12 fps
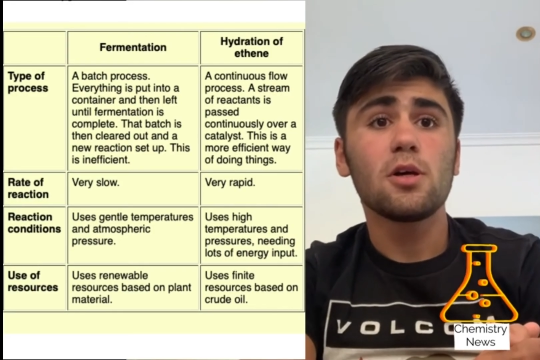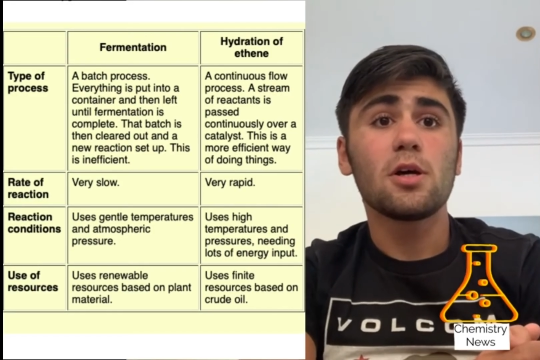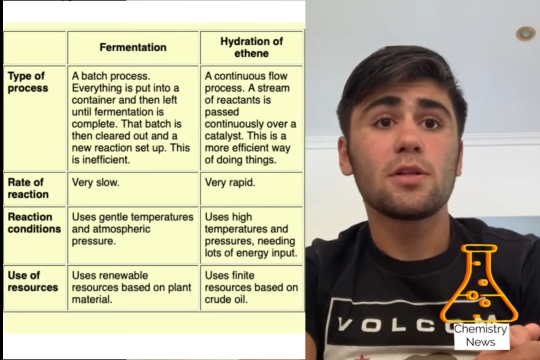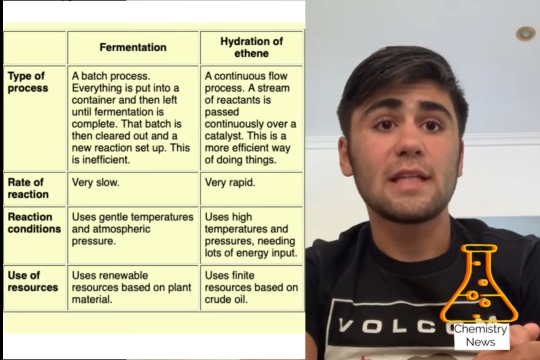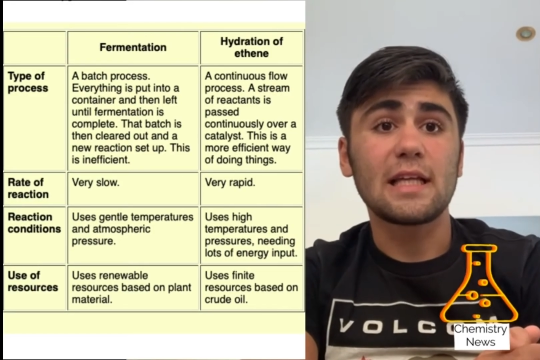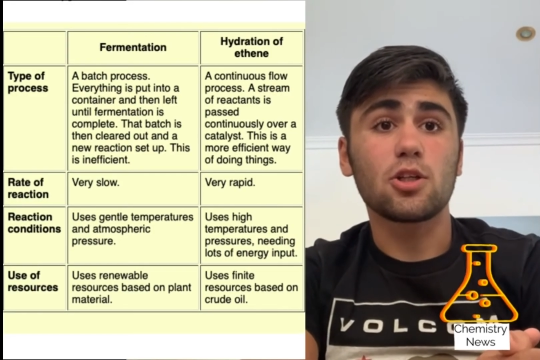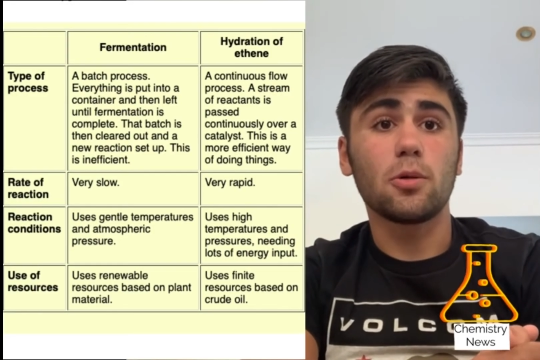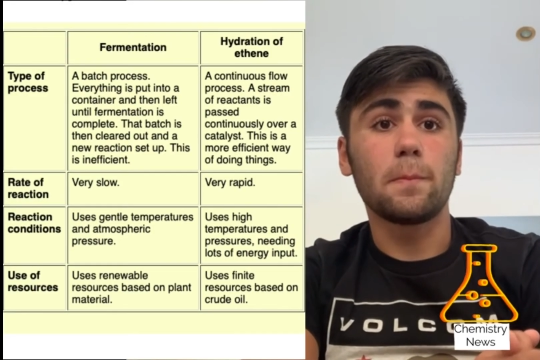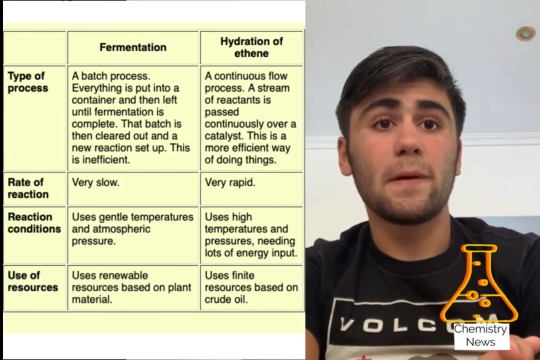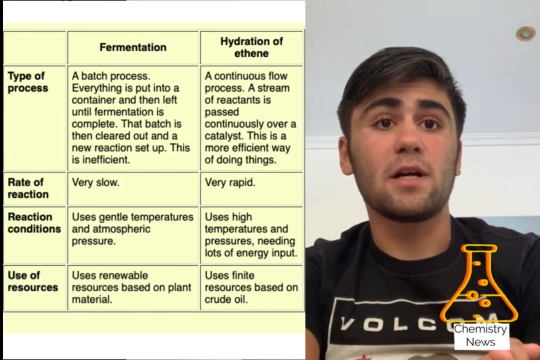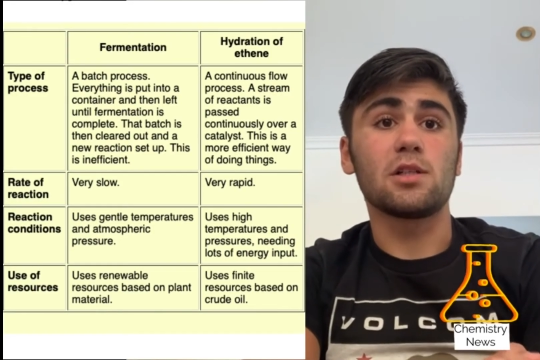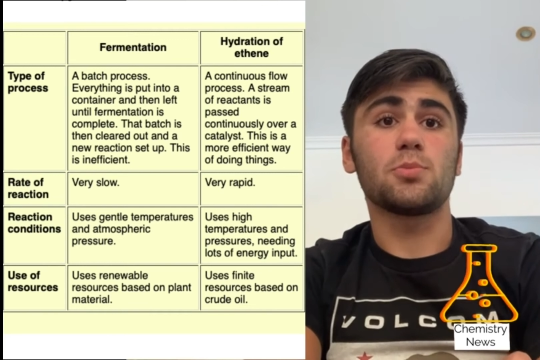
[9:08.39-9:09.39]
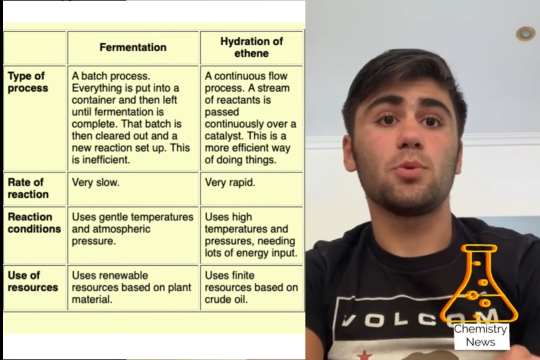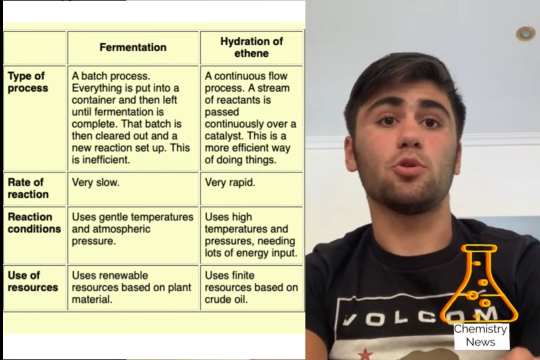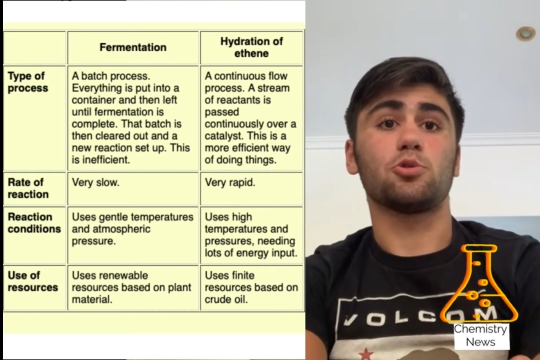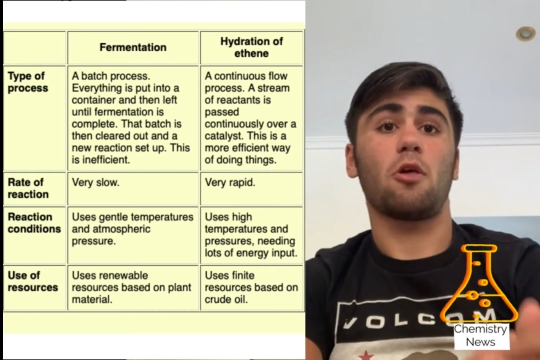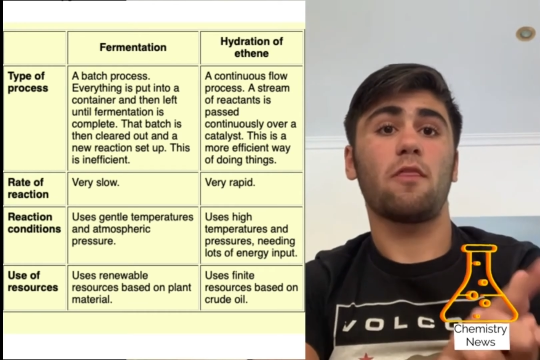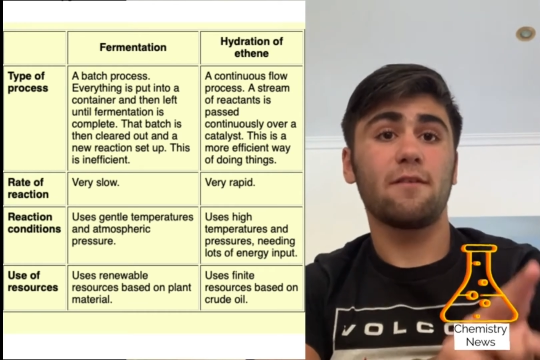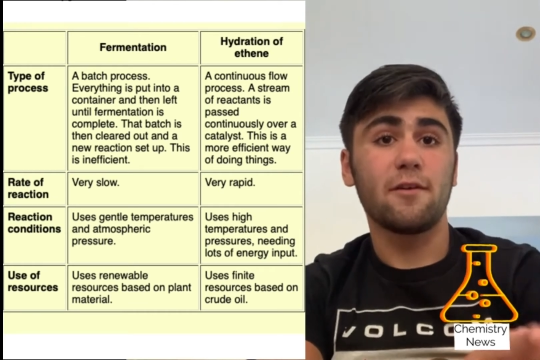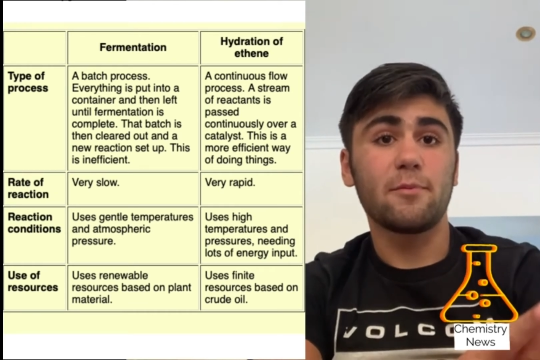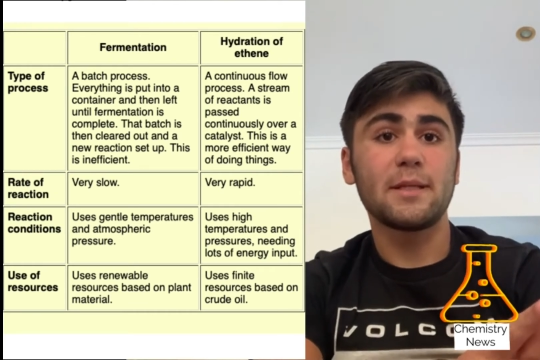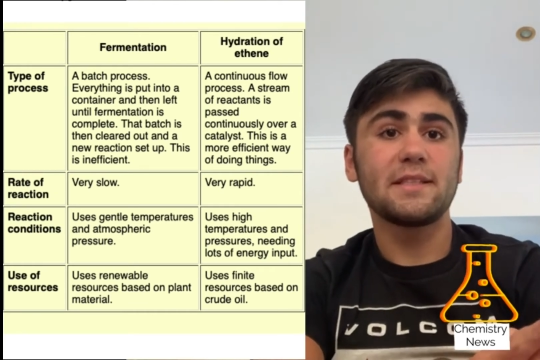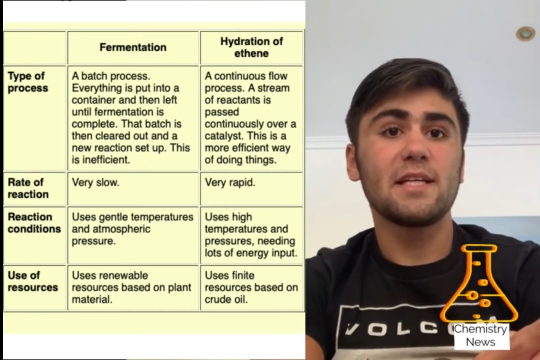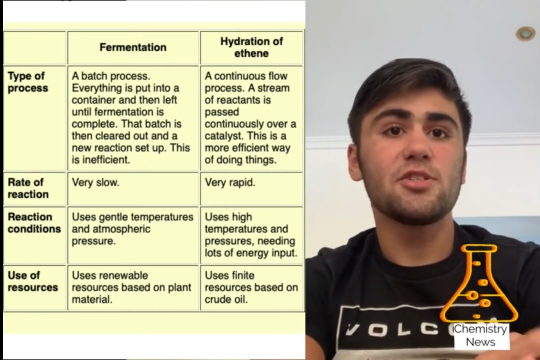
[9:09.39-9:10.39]
that compares both
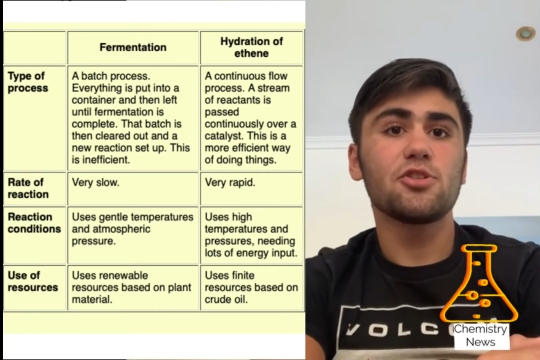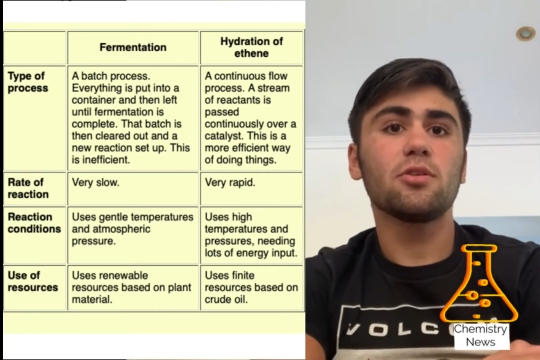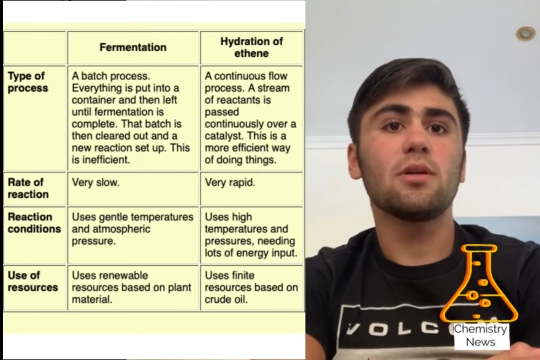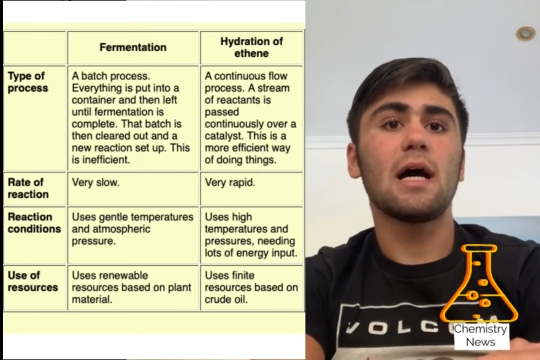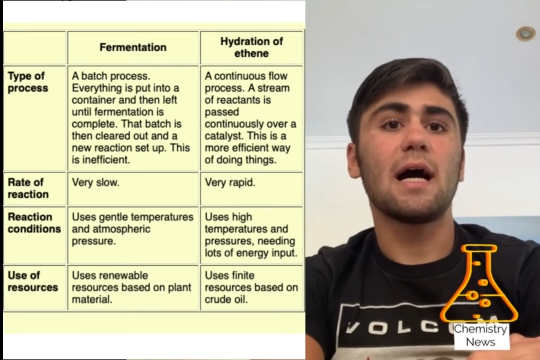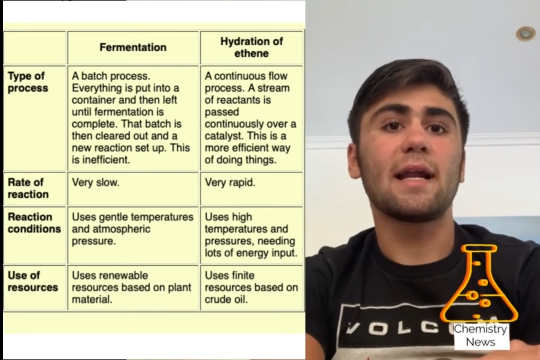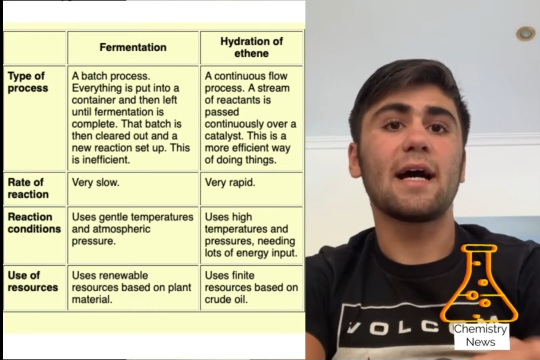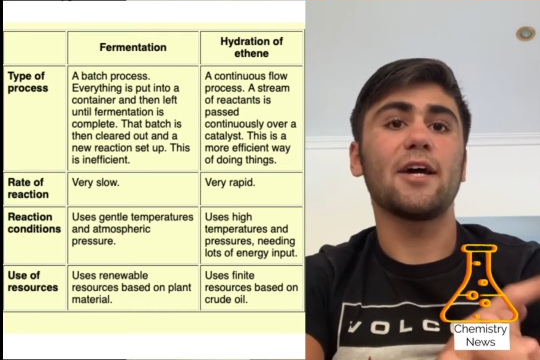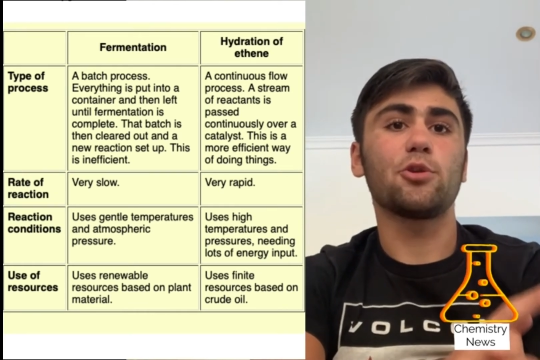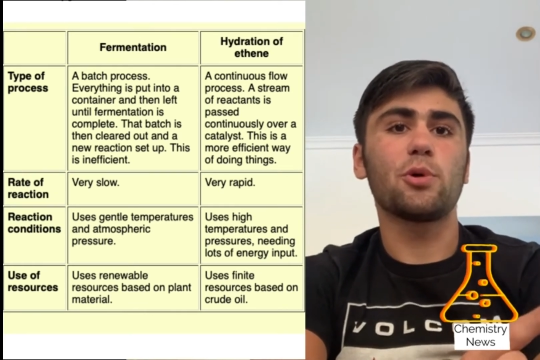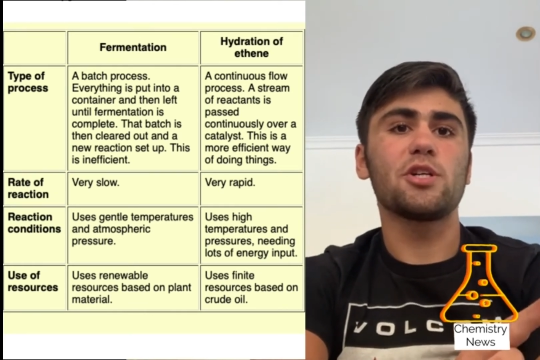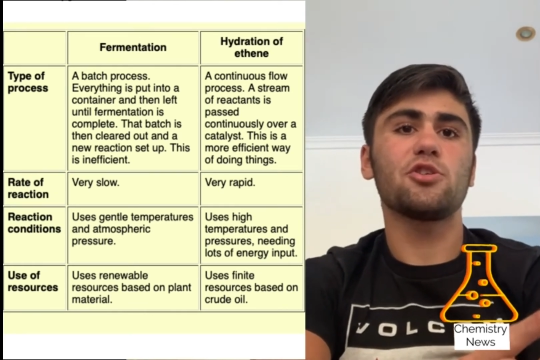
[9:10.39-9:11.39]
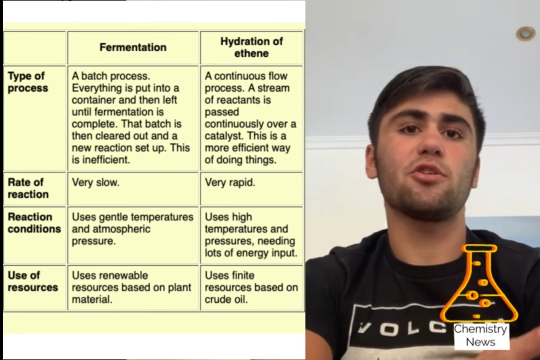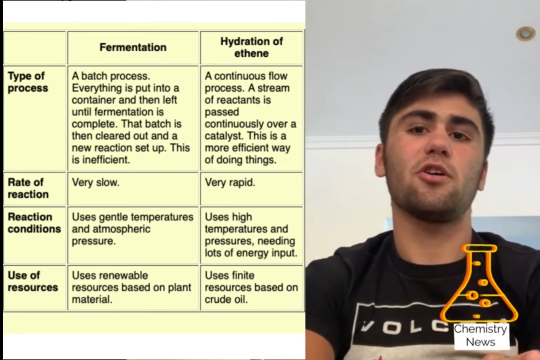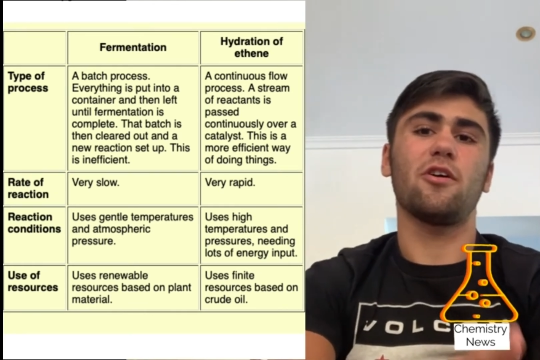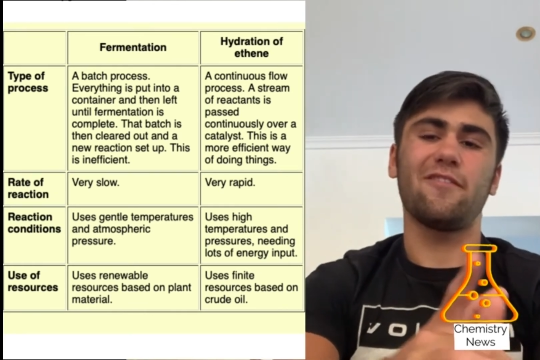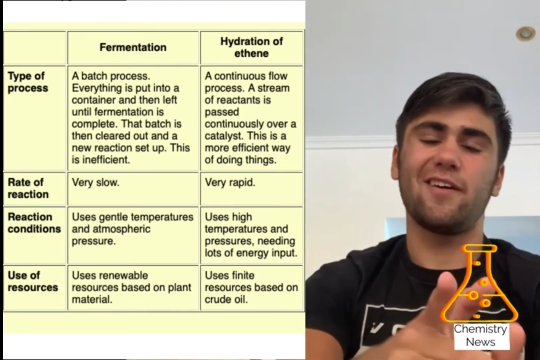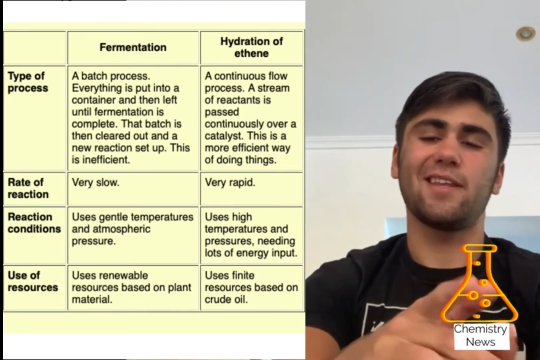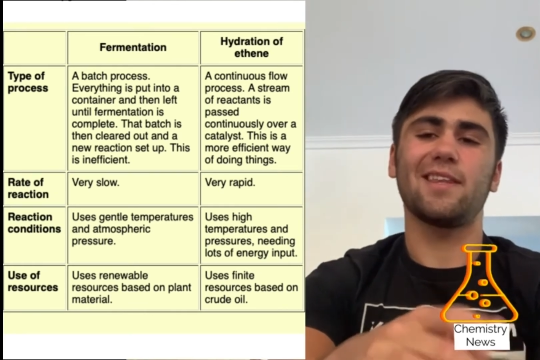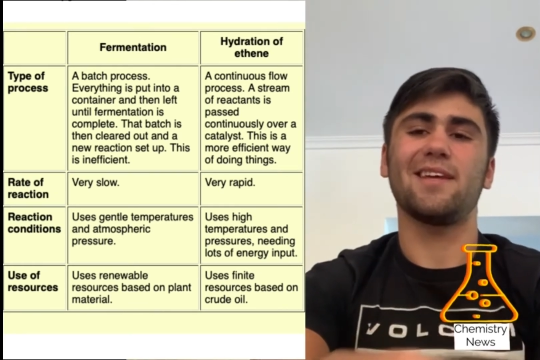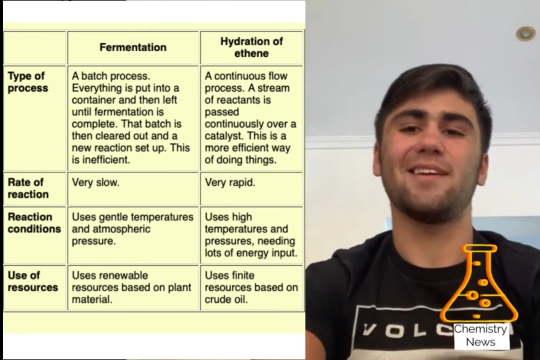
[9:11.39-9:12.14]
fermentation and hydration of ethane.